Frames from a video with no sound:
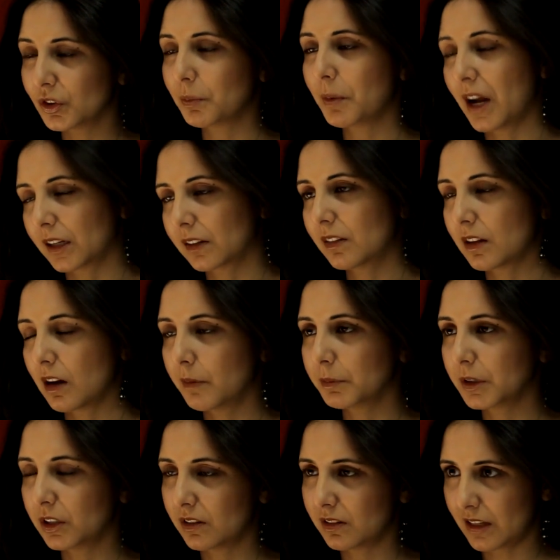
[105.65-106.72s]
Pakistan,
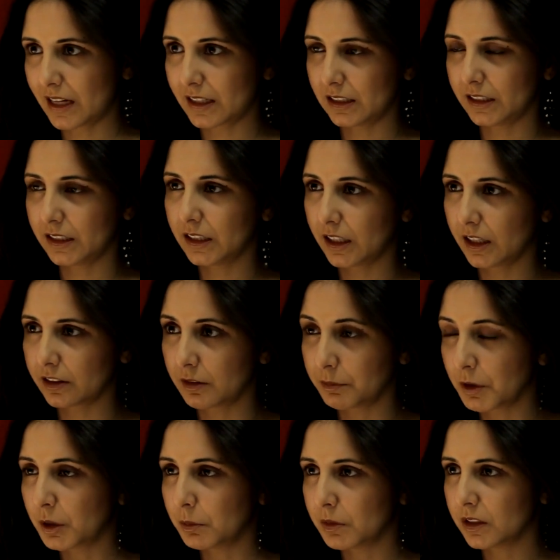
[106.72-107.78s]
because sadly at the
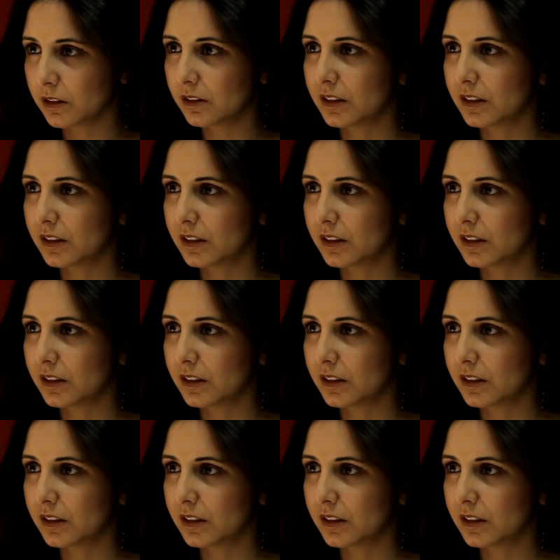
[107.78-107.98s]
moment